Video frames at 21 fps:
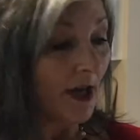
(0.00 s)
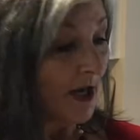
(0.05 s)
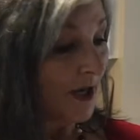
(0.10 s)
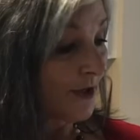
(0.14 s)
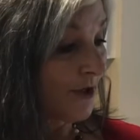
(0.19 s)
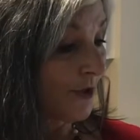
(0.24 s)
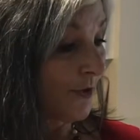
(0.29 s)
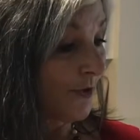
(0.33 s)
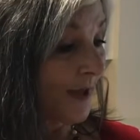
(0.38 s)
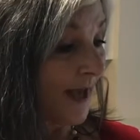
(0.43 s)

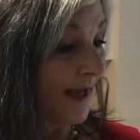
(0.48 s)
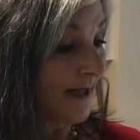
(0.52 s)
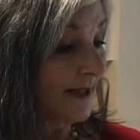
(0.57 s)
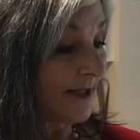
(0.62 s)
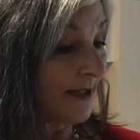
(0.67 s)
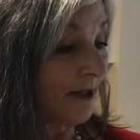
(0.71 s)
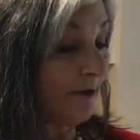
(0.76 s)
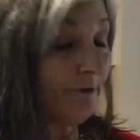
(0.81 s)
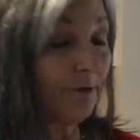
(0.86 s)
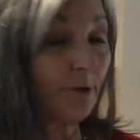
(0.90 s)
So that's
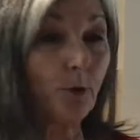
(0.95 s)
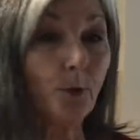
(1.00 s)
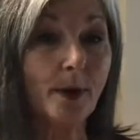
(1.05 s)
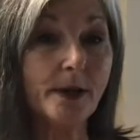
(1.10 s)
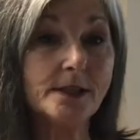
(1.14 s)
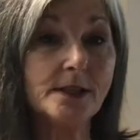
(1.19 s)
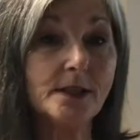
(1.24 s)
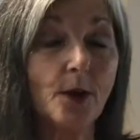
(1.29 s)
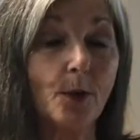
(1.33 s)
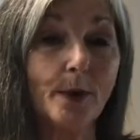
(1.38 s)
it for
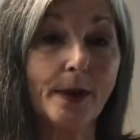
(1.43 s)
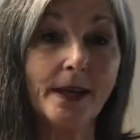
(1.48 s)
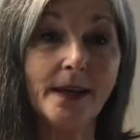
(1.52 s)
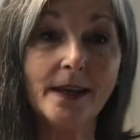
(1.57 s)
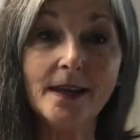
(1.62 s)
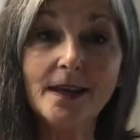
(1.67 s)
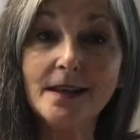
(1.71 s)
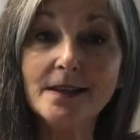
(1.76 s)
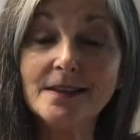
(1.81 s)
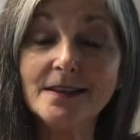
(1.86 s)
what's going
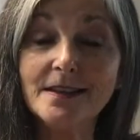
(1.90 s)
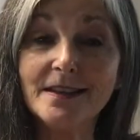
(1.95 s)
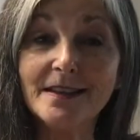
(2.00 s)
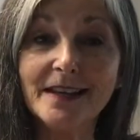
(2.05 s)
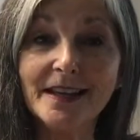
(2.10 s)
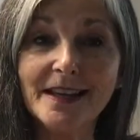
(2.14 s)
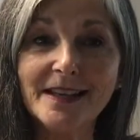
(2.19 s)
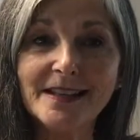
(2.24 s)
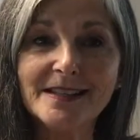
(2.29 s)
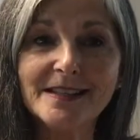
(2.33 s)
into
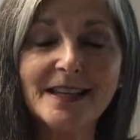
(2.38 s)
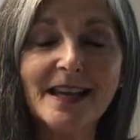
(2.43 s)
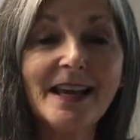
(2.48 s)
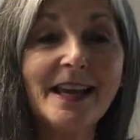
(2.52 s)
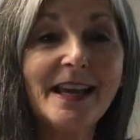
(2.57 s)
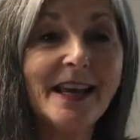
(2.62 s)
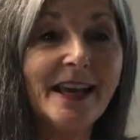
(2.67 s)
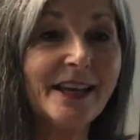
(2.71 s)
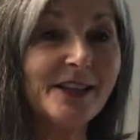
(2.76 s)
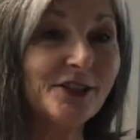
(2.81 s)
this.
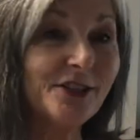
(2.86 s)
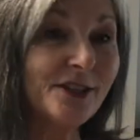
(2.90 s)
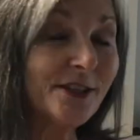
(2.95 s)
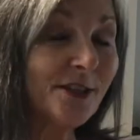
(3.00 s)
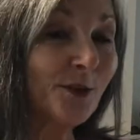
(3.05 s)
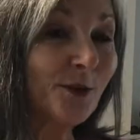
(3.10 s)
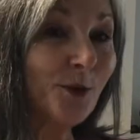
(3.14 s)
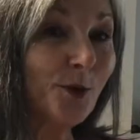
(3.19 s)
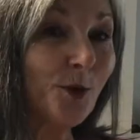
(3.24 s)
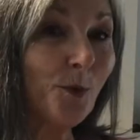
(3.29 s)
In just
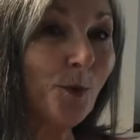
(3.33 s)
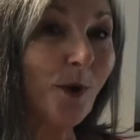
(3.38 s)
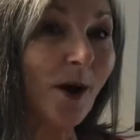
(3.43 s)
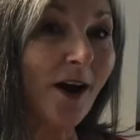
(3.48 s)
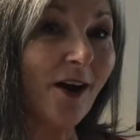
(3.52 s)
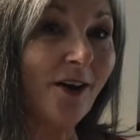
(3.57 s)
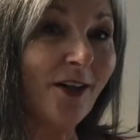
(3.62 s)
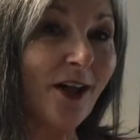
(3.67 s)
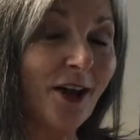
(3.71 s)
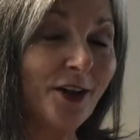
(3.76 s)
a little
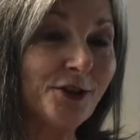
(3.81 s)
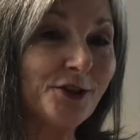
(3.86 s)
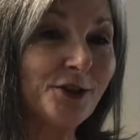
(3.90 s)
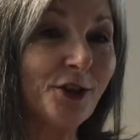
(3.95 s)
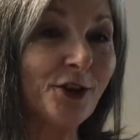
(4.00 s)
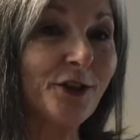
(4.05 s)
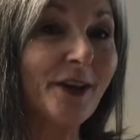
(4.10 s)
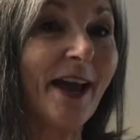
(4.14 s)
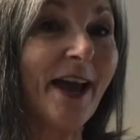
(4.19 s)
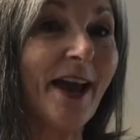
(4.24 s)
while, I'll show
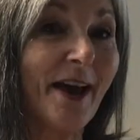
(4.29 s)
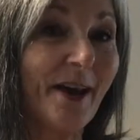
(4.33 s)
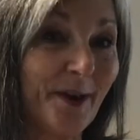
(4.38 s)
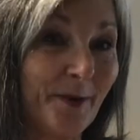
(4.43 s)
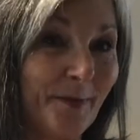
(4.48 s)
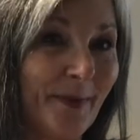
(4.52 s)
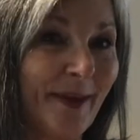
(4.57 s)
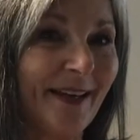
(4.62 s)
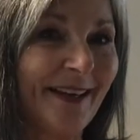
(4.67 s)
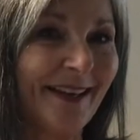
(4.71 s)
you how to
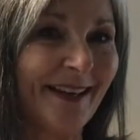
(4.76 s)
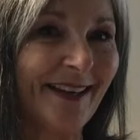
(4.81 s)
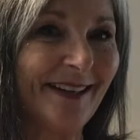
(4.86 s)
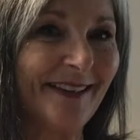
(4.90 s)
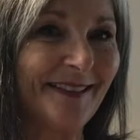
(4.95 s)
make it.